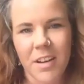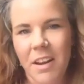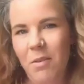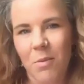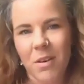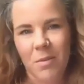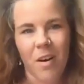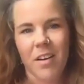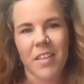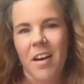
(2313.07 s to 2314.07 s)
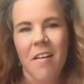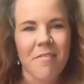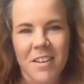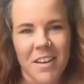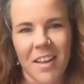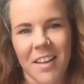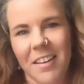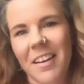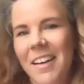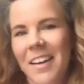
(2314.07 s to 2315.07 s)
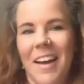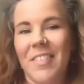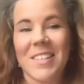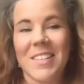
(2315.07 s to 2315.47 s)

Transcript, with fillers: I never want to work there ever again, and then